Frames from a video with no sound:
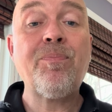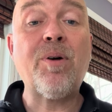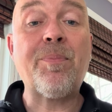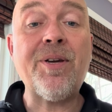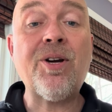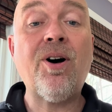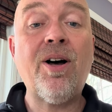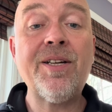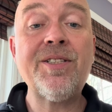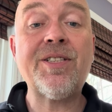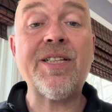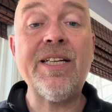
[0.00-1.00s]
But
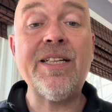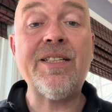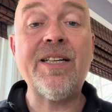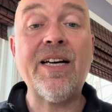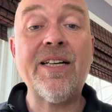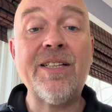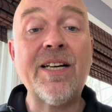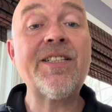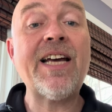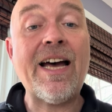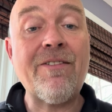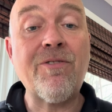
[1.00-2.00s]
because it does
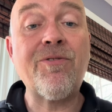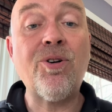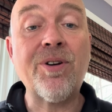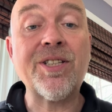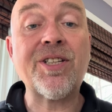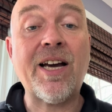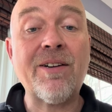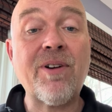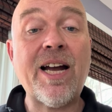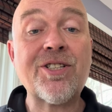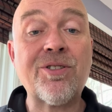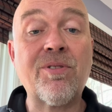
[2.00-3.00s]
have a focus on
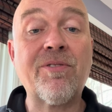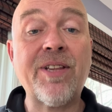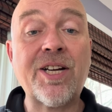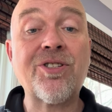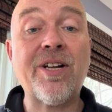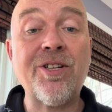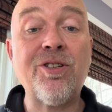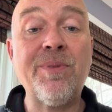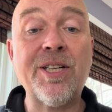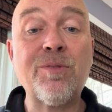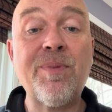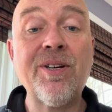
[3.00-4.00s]
rational reflection on
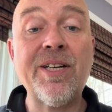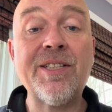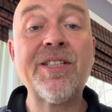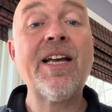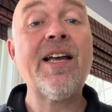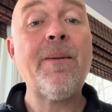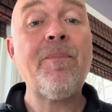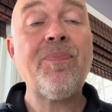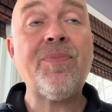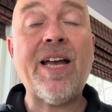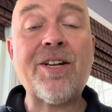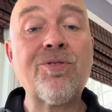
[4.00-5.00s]
human experience,
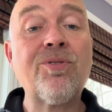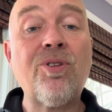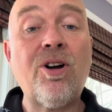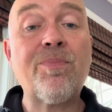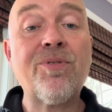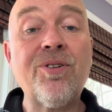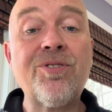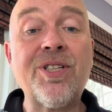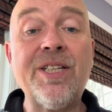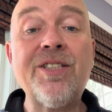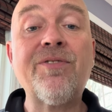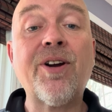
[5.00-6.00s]
natural law approach
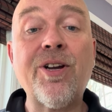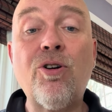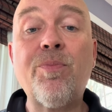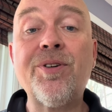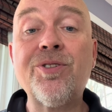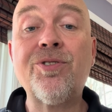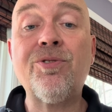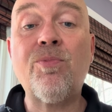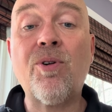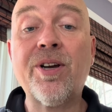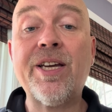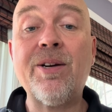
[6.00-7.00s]
is very open to
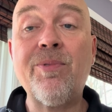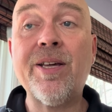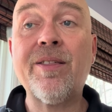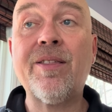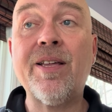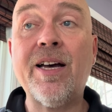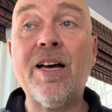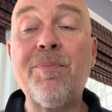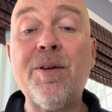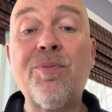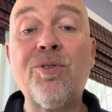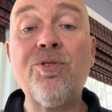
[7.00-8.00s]
working with
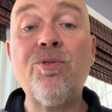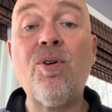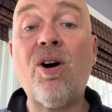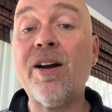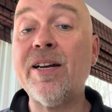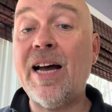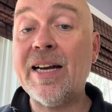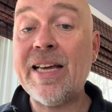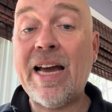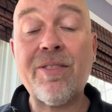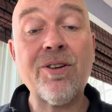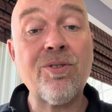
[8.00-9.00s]
people who are not
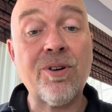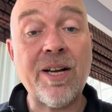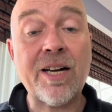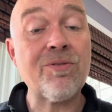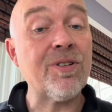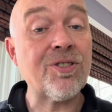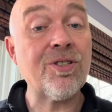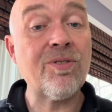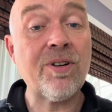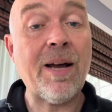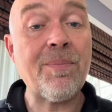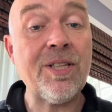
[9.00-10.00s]
Catholic or not Christian
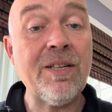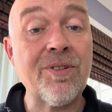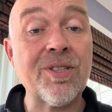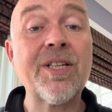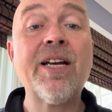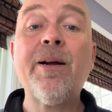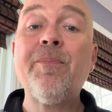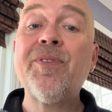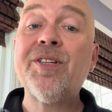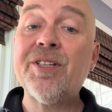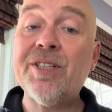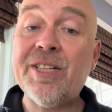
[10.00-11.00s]
or not believers.
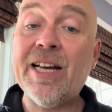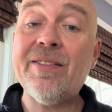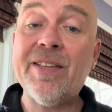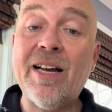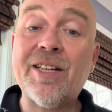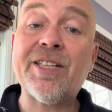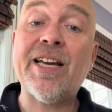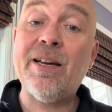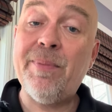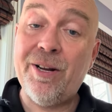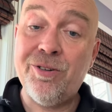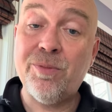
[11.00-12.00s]
So the second thing I'll say
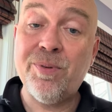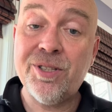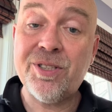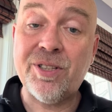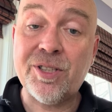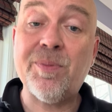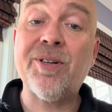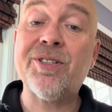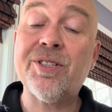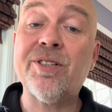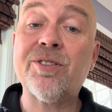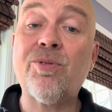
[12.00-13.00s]
about your personal
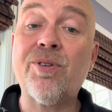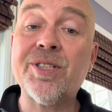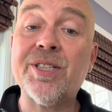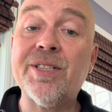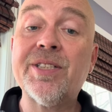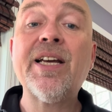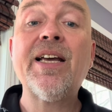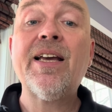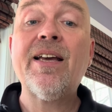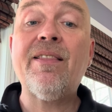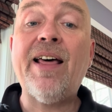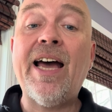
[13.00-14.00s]
experience of this course is
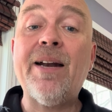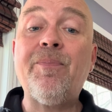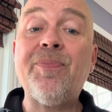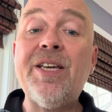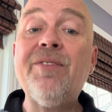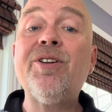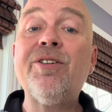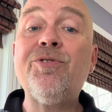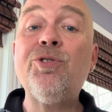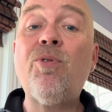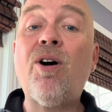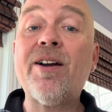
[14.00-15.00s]
that even if
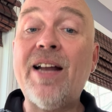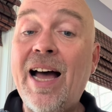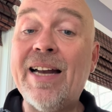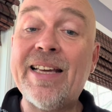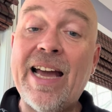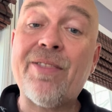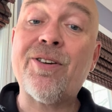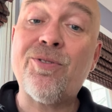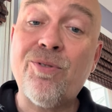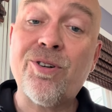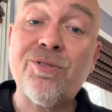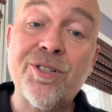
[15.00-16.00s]
you are not Catholic
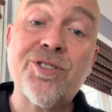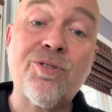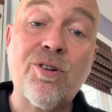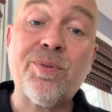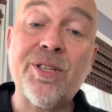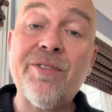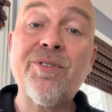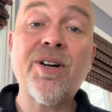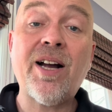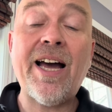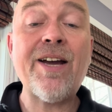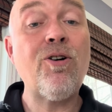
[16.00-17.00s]
or Christian or
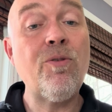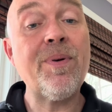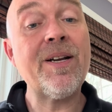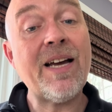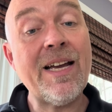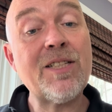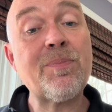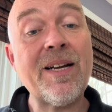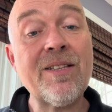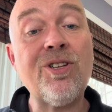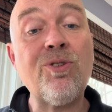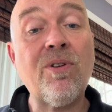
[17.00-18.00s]
believer, I hope and I
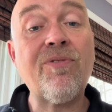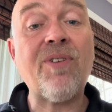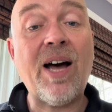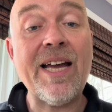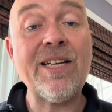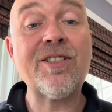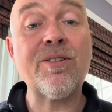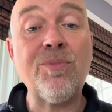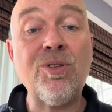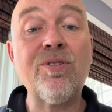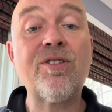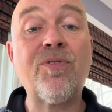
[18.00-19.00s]
expect that you will find some
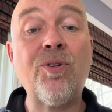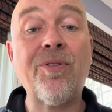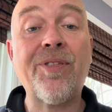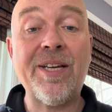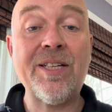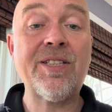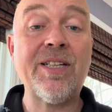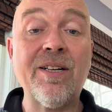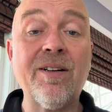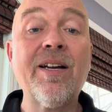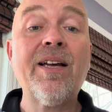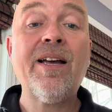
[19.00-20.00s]
useful things
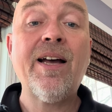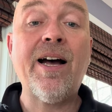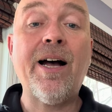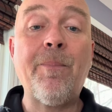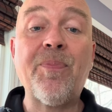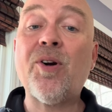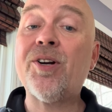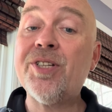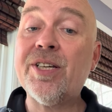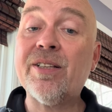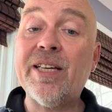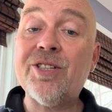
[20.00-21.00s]
here.
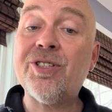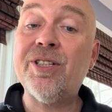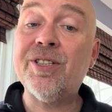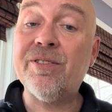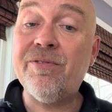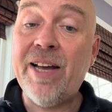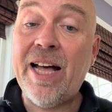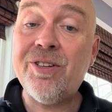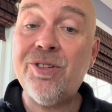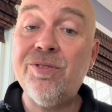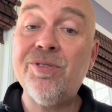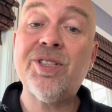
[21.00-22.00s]
Articulations of
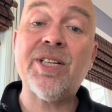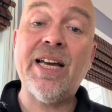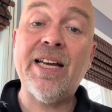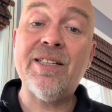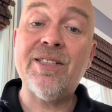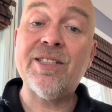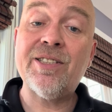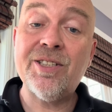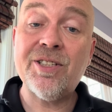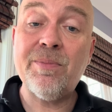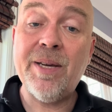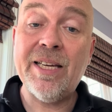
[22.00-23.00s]
values and
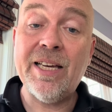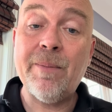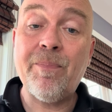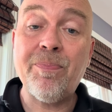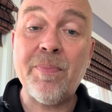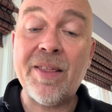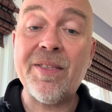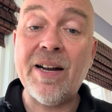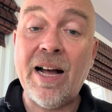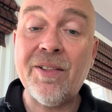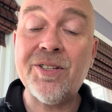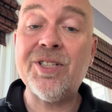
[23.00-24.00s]
decision-making
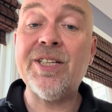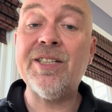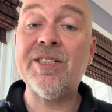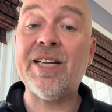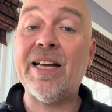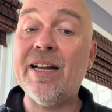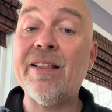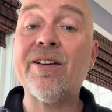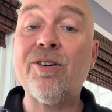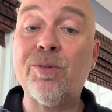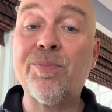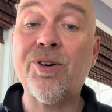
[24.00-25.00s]
methodologies and
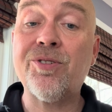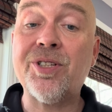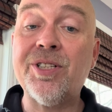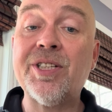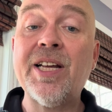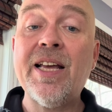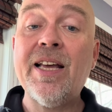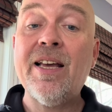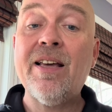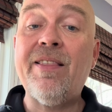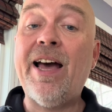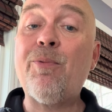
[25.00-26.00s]
ethical approaches
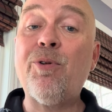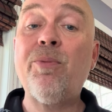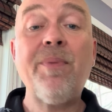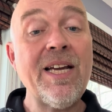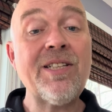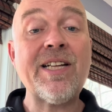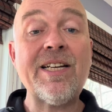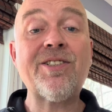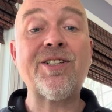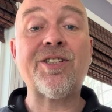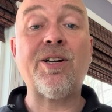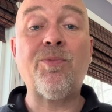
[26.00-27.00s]
that will make sense
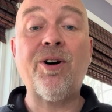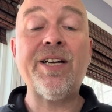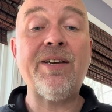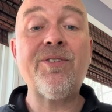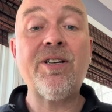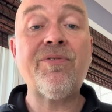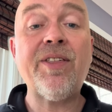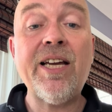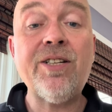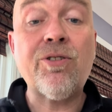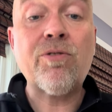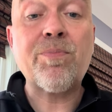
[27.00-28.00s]
to someone, even if
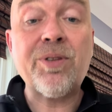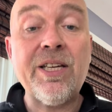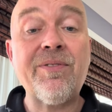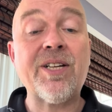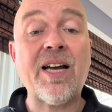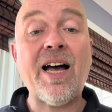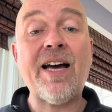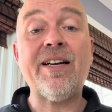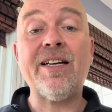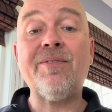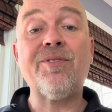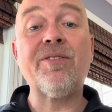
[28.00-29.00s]
they don't believe in God
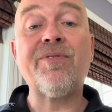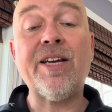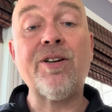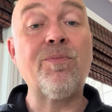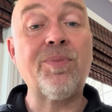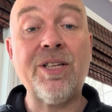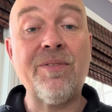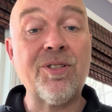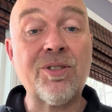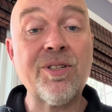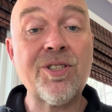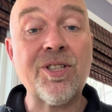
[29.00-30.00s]
and even if they don't believe in
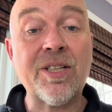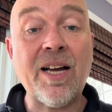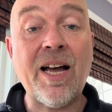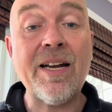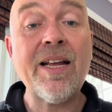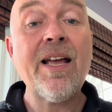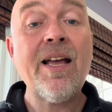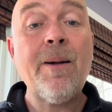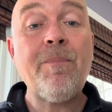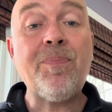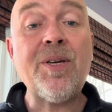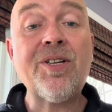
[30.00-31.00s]
the Christian God,
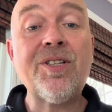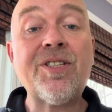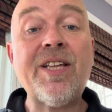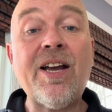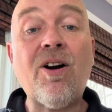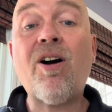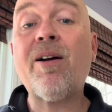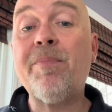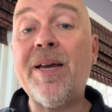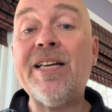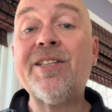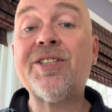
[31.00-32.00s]
because they are
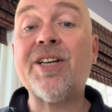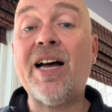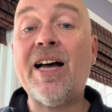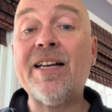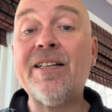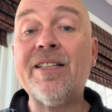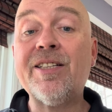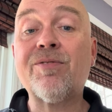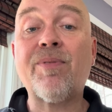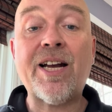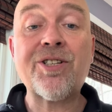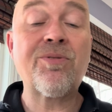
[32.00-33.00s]
based on
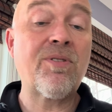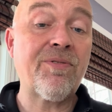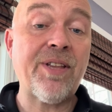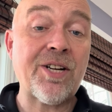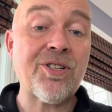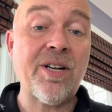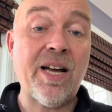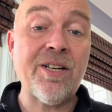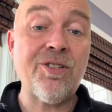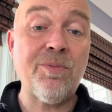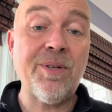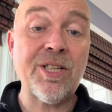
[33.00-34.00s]
this rational reflection on
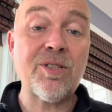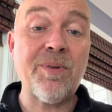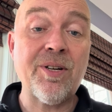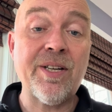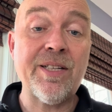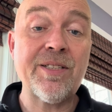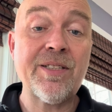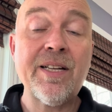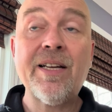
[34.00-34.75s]
human experience.